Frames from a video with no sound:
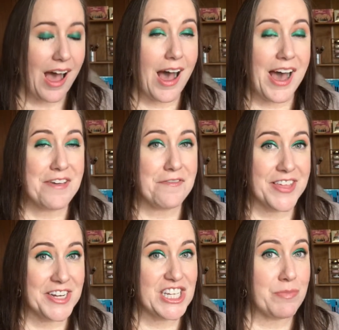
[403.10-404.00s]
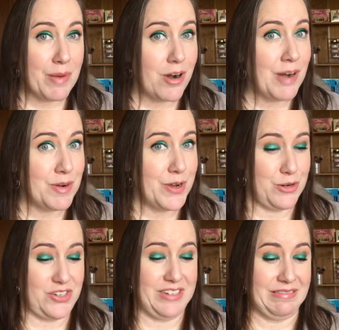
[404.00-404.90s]
I finished my primer
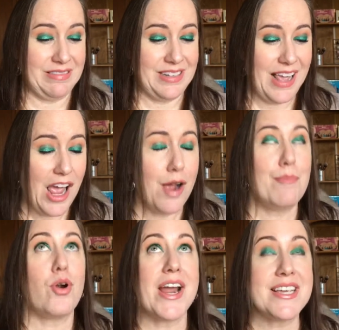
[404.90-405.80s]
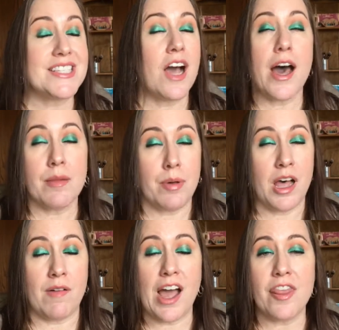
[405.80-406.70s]
potion. Praise God
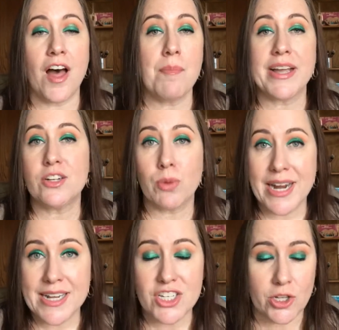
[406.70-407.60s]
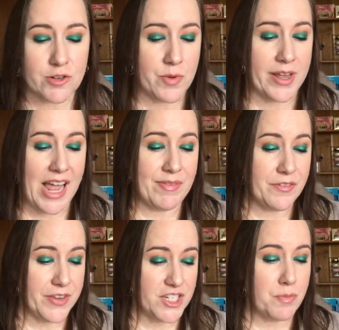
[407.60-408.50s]
above. I thought my grandchildren were going to have to
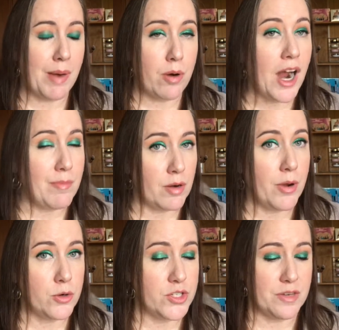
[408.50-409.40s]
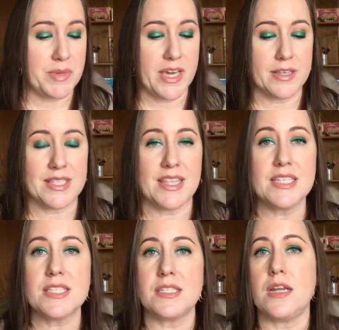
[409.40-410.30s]
finish my primer potion because
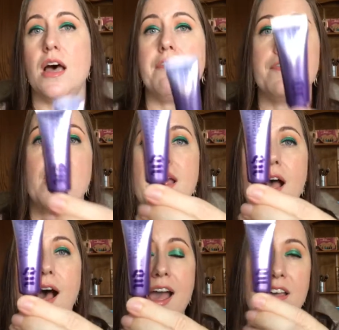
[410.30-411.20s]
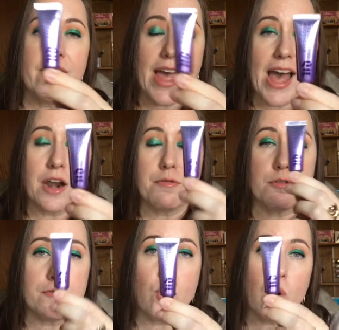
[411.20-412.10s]
this stuff I have had
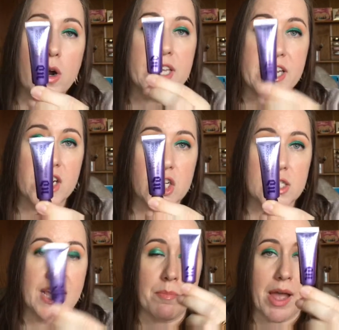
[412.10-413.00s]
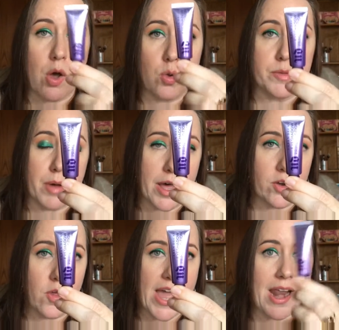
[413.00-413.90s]
for four years in my old
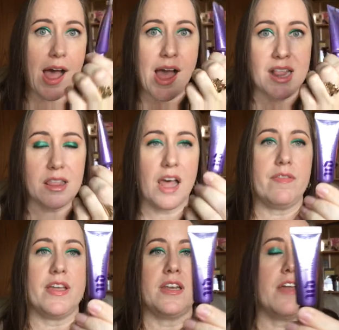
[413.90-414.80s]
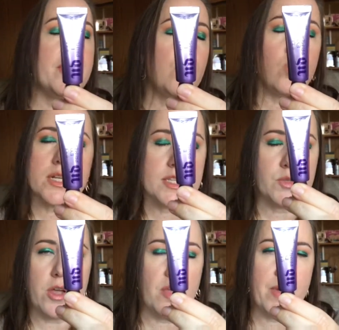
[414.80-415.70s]
bottle and I love it. Nothing works as
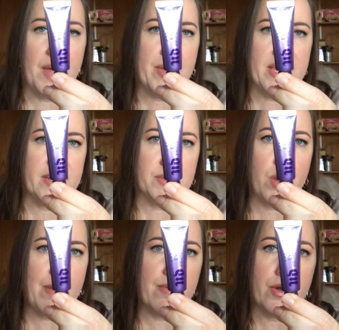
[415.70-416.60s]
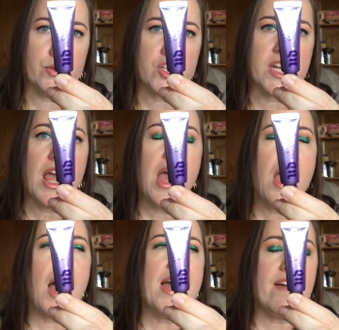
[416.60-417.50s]
well in my opinion as a primer potion.
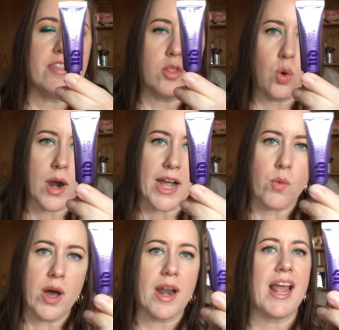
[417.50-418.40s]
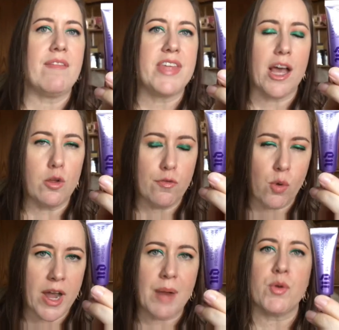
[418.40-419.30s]
I have the Lorac one, I have the e.l.f.
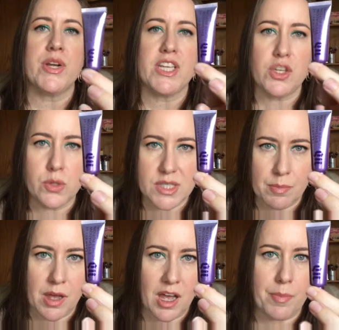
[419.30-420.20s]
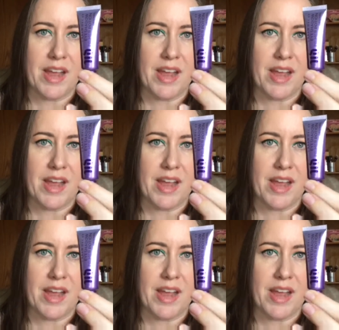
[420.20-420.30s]
one. I'm going to use them up.